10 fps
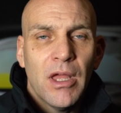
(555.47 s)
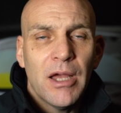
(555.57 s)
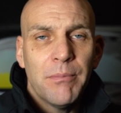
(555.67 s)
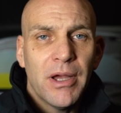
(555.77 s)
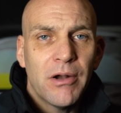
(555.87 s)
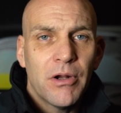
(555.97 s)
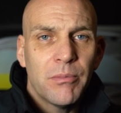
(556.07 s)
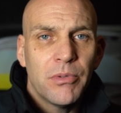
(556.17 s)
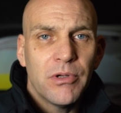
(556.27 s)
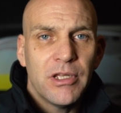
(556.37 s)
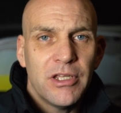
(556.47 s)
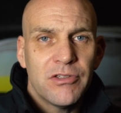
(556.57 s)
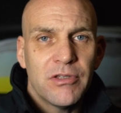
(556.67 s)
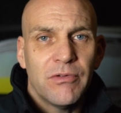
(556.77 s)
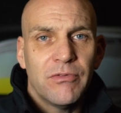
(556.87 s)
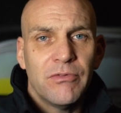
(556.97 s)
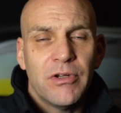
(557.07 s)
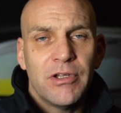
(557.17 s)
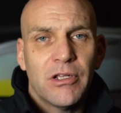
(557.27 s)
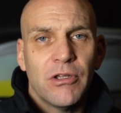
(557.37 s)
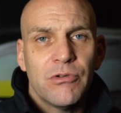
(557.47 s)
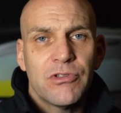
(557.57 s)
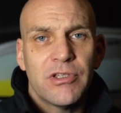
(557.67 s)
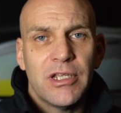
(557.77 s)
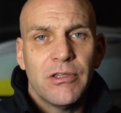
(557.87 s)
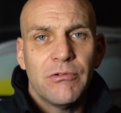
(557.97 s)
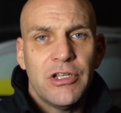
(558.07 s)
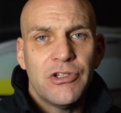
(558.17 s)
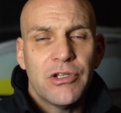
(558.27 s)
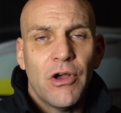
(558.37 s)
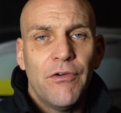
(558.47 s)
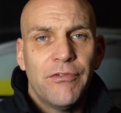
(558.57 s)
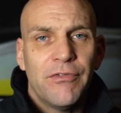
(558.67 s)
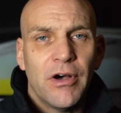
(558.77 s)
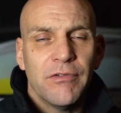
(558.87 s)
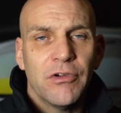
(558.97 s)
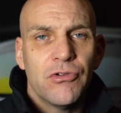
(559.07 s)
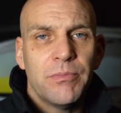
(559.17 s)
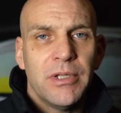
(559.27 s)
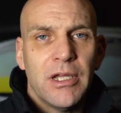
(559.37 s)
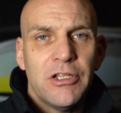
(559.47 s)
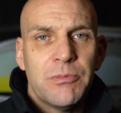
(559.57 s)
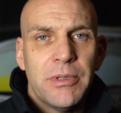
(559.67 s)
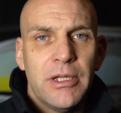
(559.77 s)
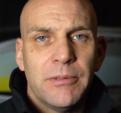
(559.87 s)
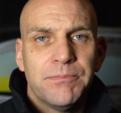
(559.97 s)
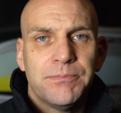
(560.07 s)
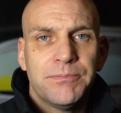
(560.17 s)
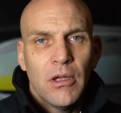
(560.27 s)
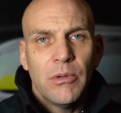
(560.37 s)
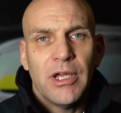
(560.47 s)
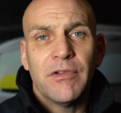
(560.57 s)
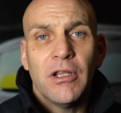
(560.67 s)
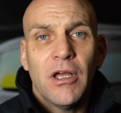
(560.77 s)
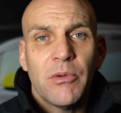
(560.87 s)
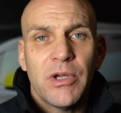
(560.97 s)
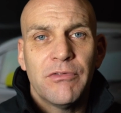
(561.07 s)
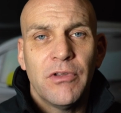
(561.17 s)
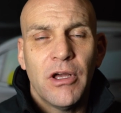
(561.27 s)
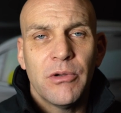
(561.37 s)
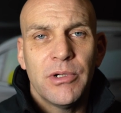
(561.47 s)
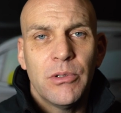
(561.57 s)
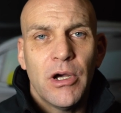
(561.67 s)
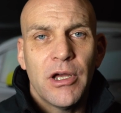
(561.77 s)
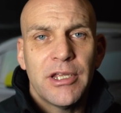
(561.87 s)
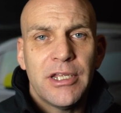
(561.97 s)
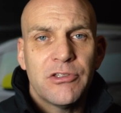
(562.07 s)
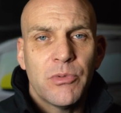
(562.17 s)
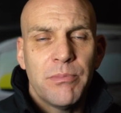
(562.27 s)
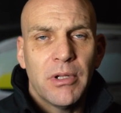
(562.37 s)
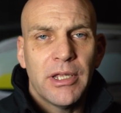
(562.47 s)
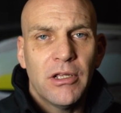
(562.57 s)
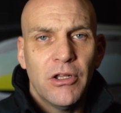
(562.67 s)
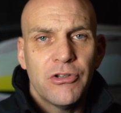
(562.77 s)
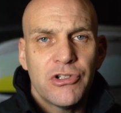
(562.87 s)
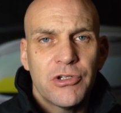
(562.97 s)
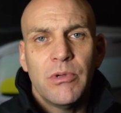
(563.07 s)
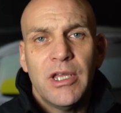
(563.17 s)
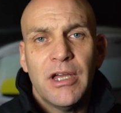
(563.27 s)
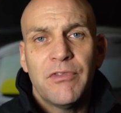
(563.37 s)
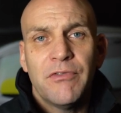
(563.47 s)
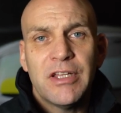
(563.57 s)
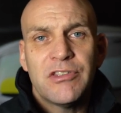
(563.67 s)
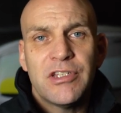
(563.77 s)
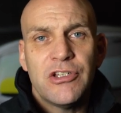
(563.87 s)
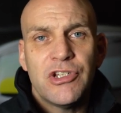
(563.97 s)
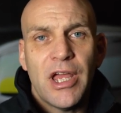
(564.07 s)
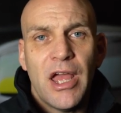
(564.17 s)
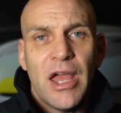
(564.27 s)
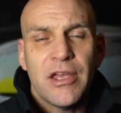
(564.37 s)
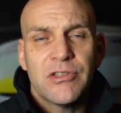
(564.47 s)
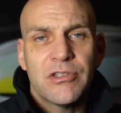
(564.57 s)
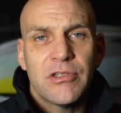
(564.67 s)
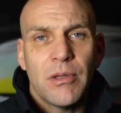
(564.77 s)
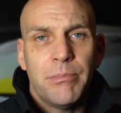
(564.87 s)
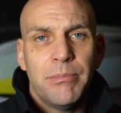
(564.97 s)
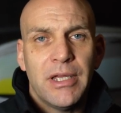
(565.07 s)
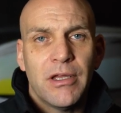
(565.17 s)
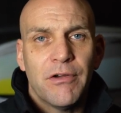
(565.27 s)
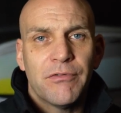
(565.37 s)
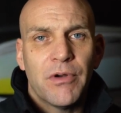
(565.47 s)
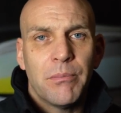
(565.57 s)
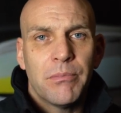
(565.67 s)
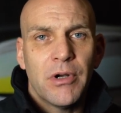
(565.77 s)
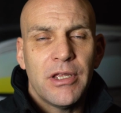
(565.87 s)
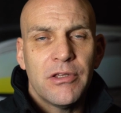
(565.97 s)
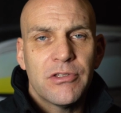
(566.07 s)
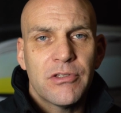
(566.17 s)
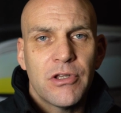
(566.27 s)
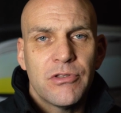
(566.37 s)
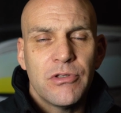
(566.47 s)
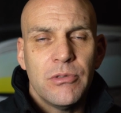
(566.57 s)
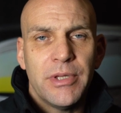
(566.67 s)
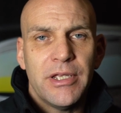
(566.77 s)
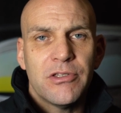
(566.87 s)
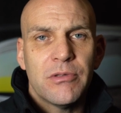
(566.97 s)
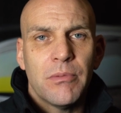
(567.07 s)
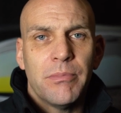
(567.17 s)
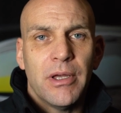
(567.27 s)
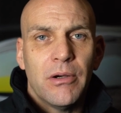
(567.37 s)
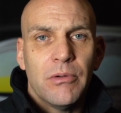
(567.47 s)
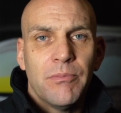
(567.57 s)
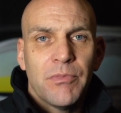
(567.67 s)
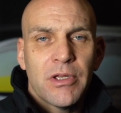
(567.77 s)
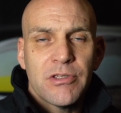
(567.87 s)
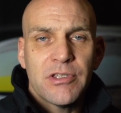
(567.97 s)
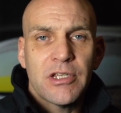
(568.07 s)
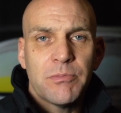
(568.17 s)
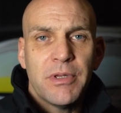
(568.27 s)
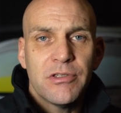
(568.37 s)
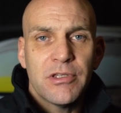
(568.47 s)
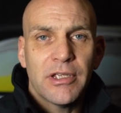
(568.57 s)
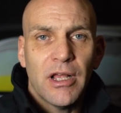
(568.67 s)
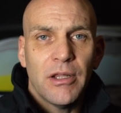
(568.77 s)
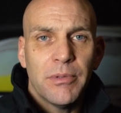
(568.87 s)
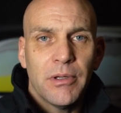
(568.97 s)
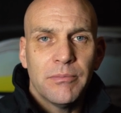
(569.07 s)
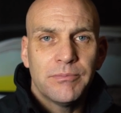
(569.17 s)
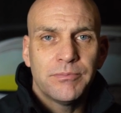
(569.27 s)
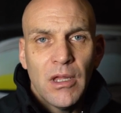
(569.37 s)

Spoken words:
and power output is very close in the region of 500 bhp. We have a lightweight flywheel, a twin plate clutch, we have the Vantage S big front brakes, two-piece bell, six-piston caliper,